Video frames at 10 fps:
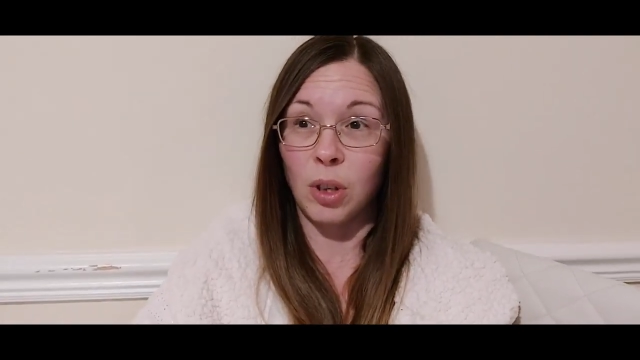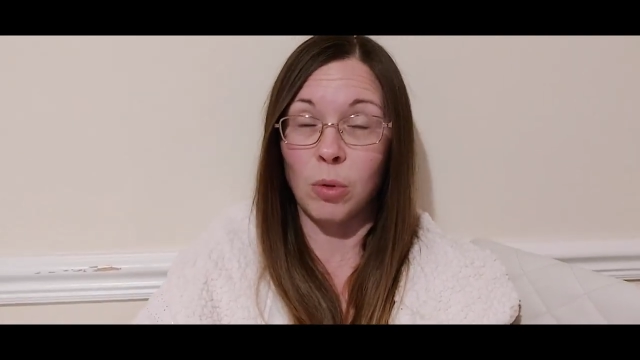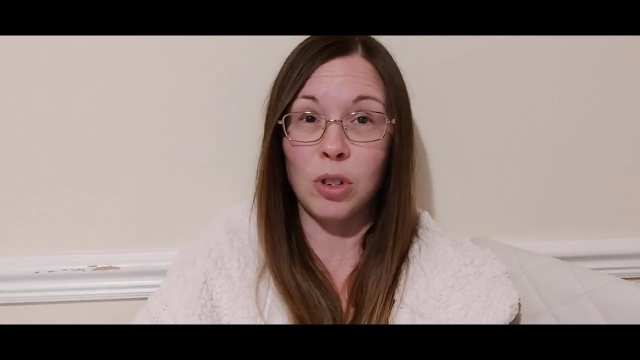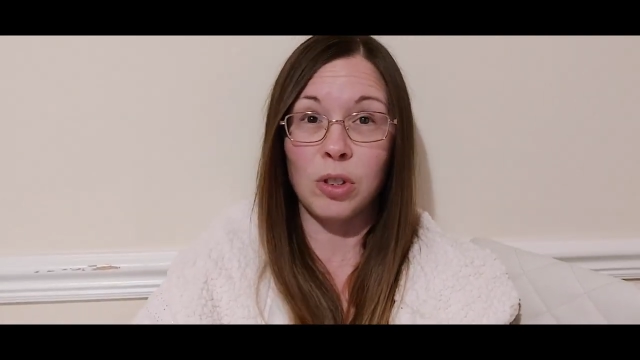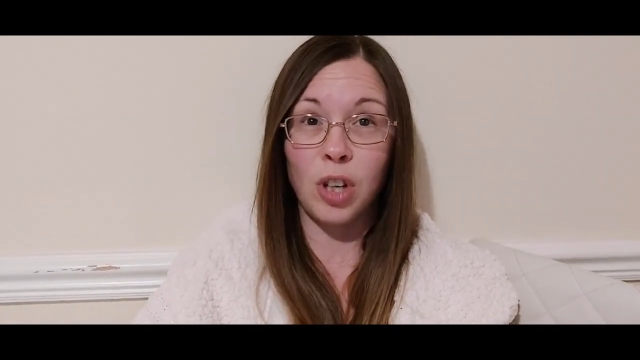you
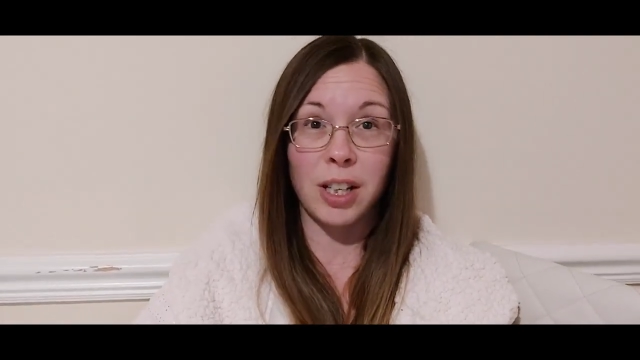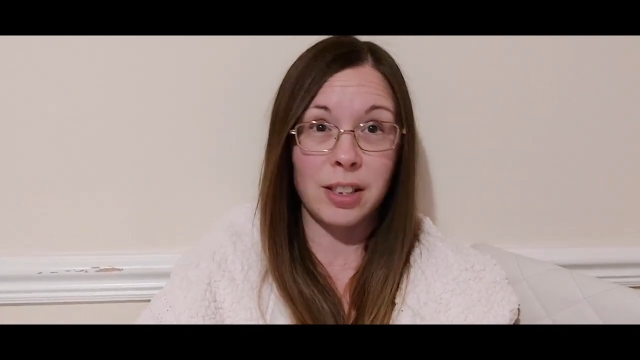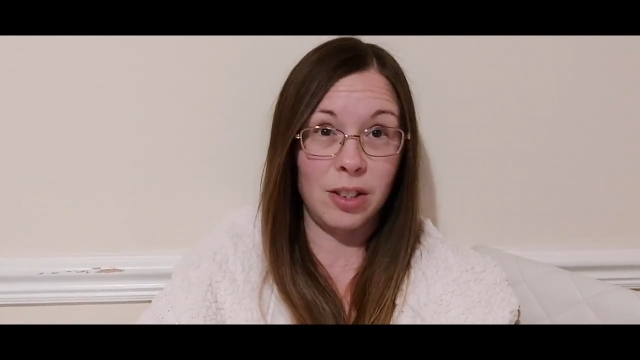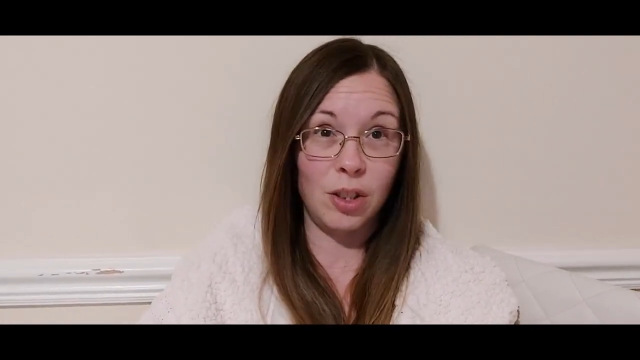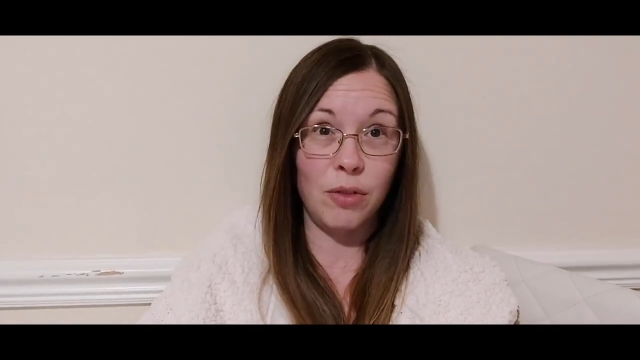know, just
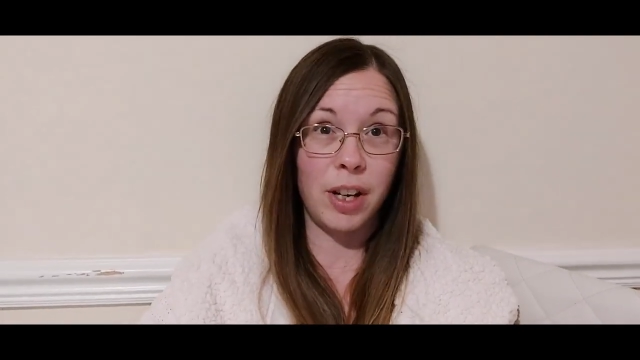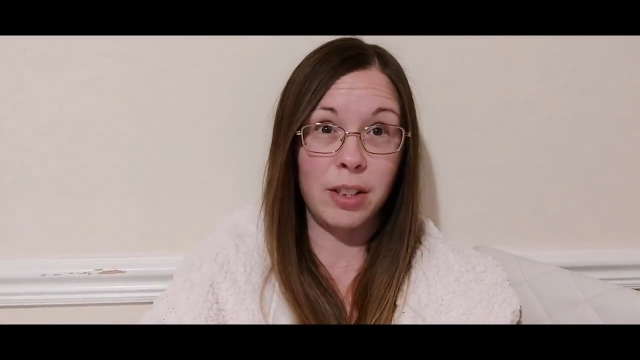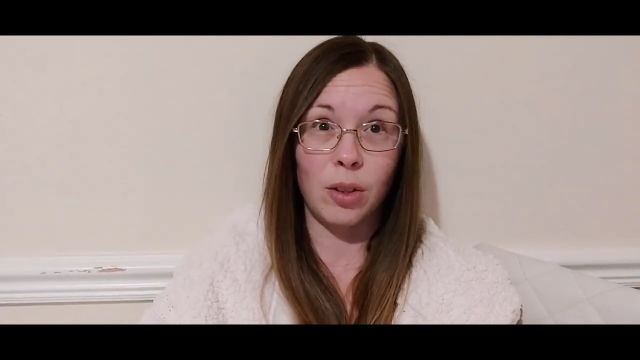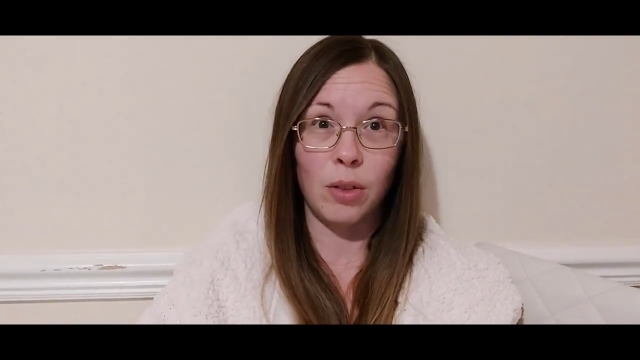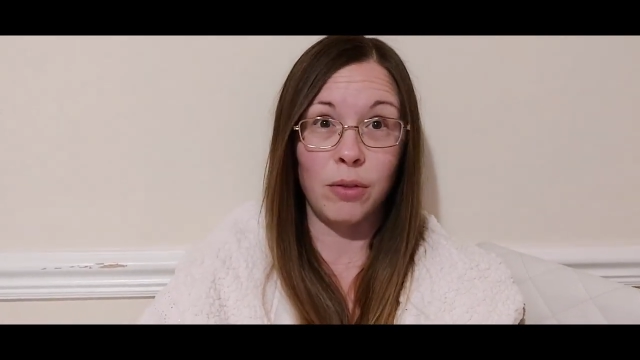chatting to your
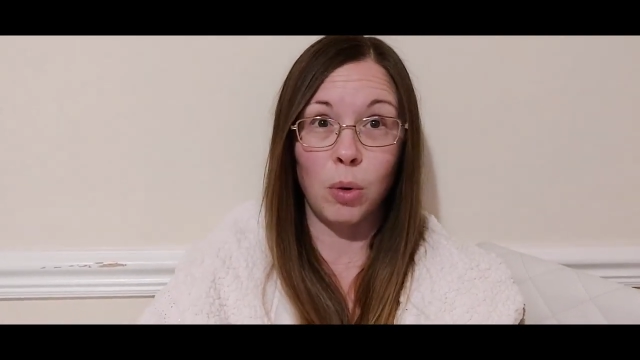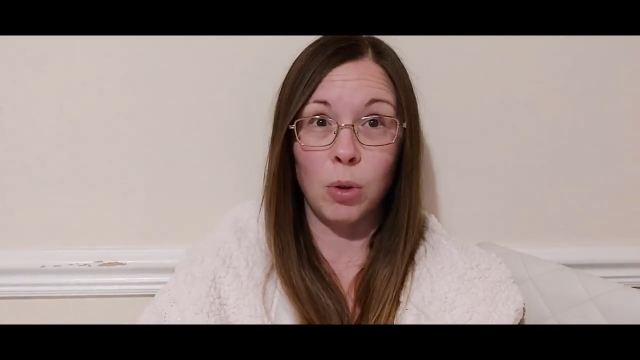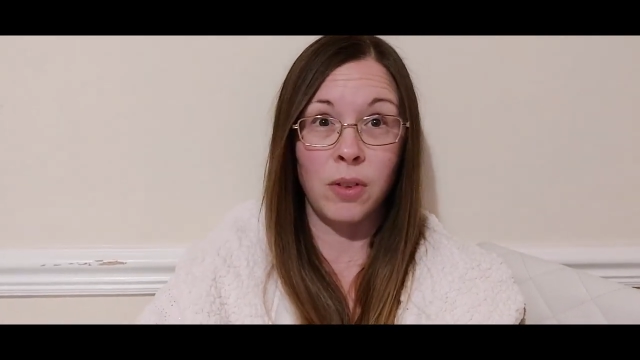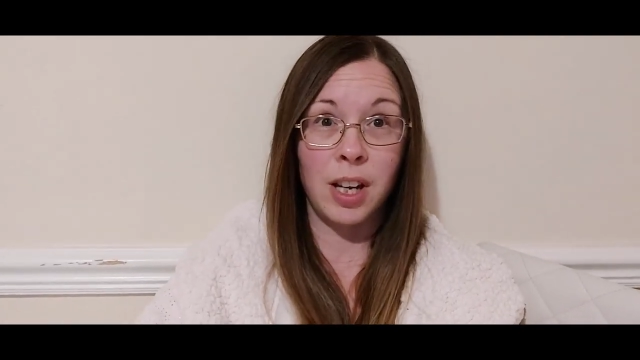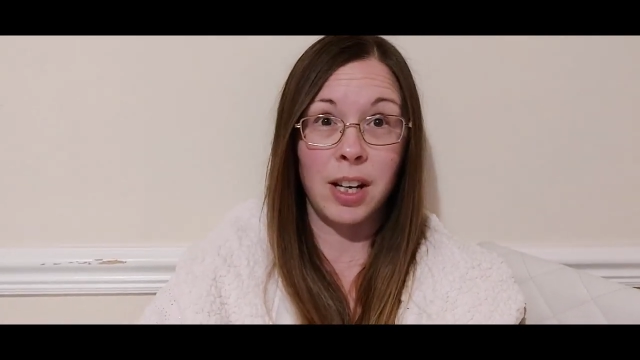friend on the
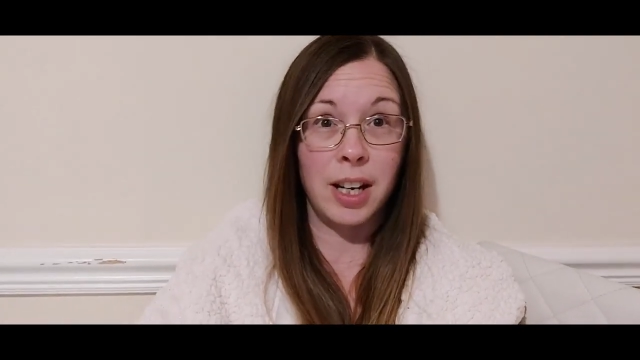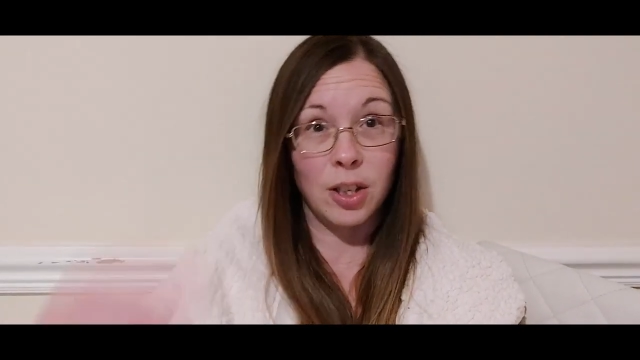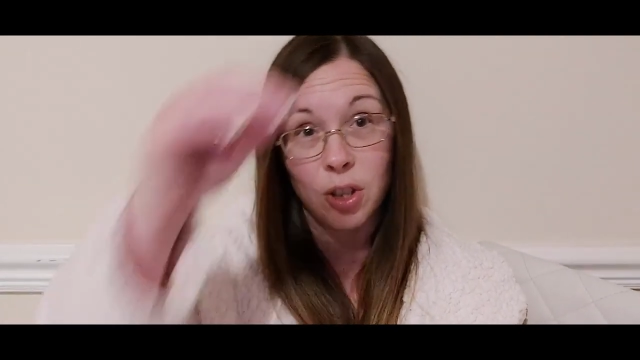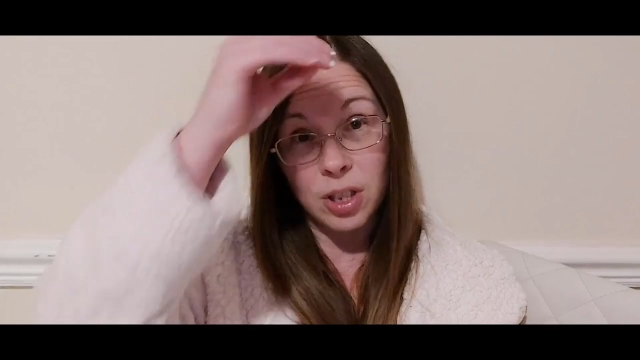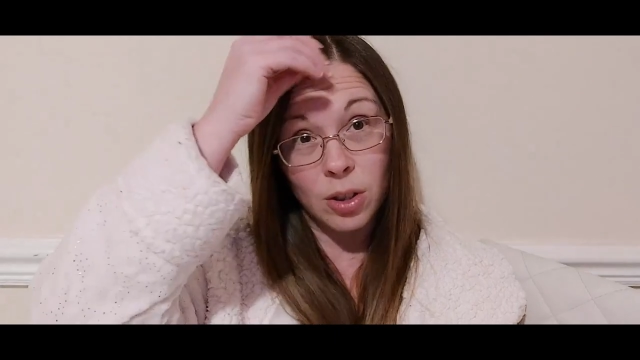phone at their
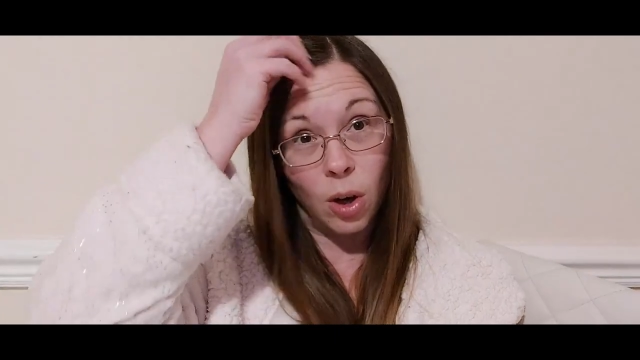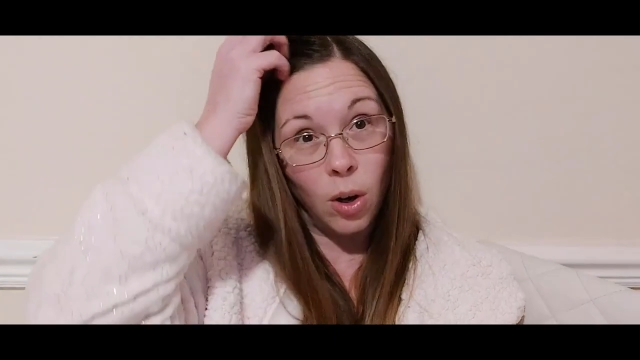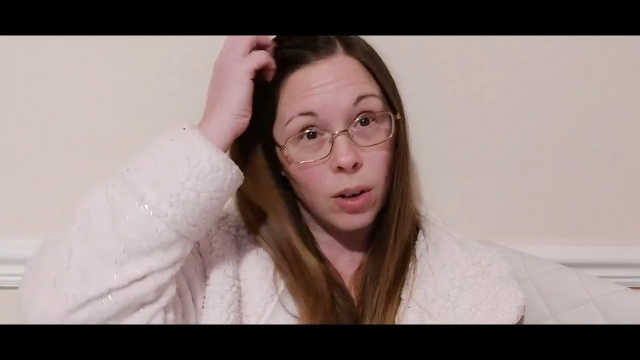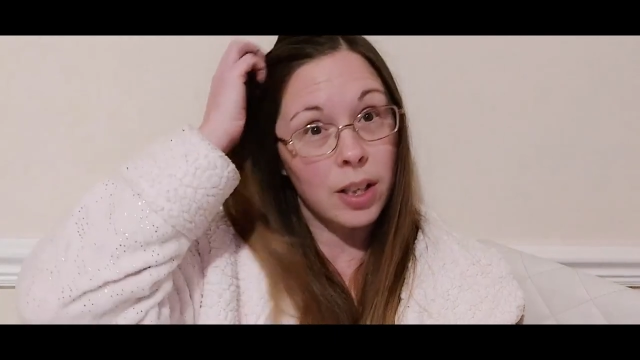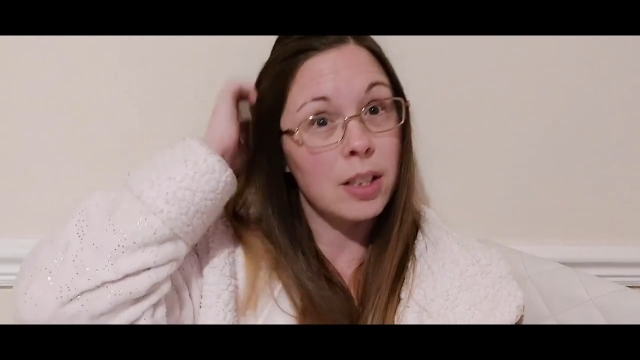age. It's
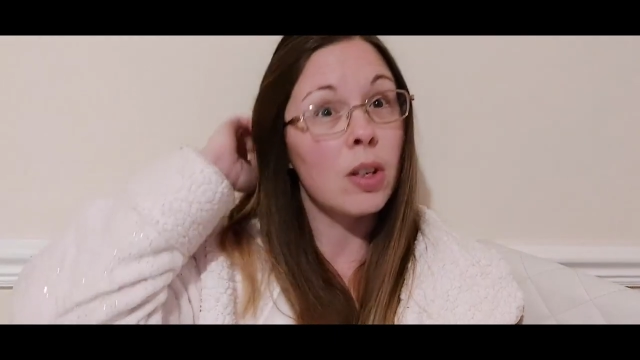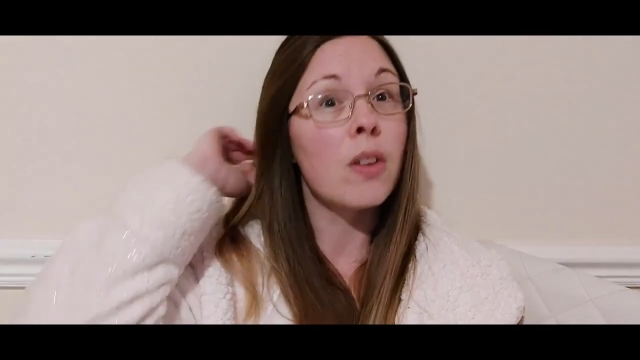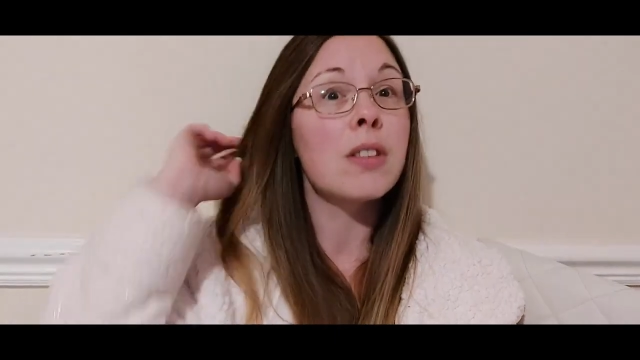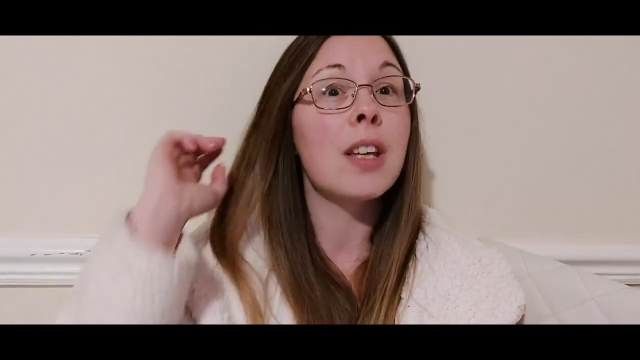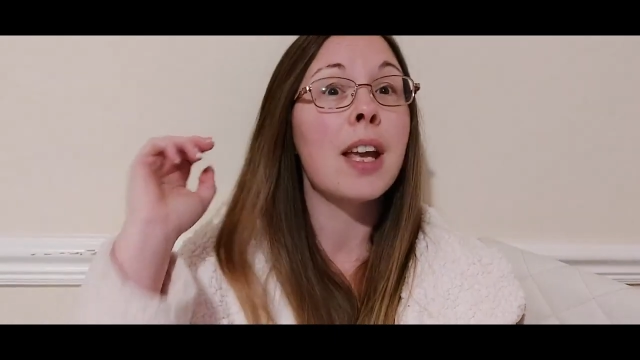not
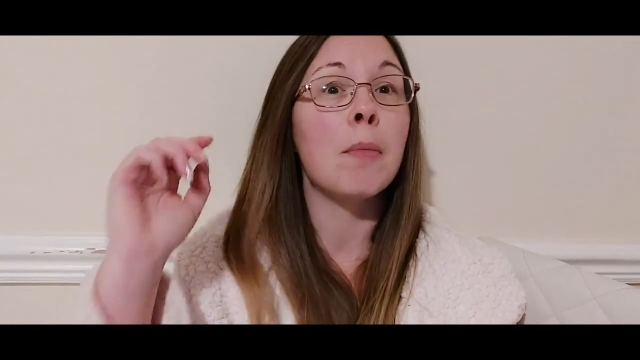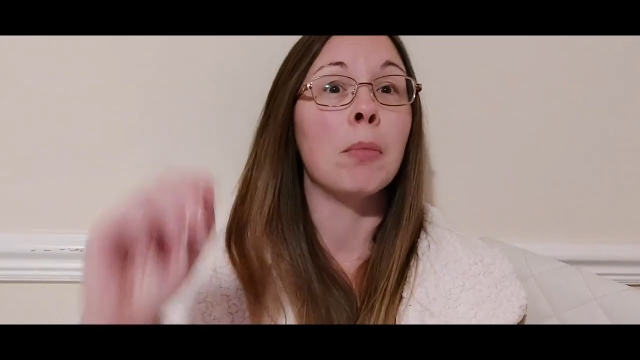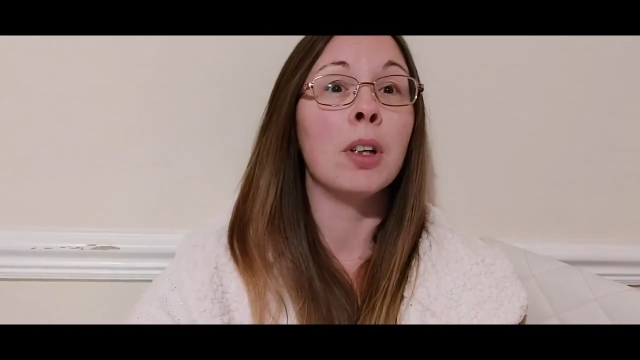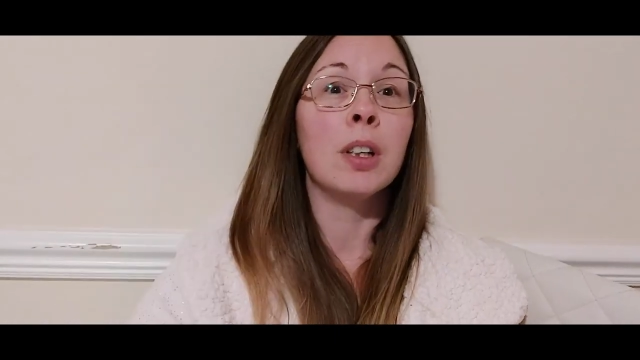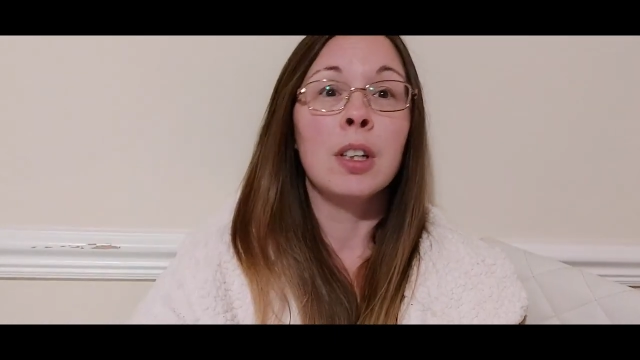the
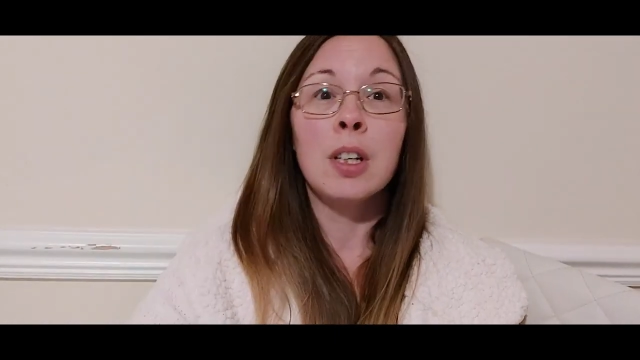same.